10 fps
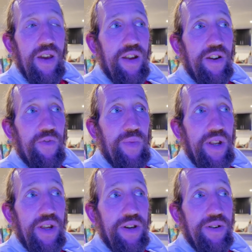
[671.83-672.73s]
and I've
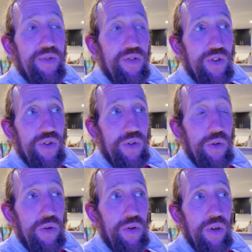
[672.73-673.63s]
been able
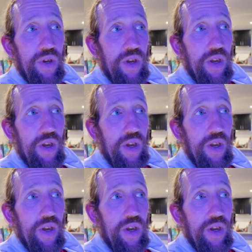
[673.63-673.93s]
to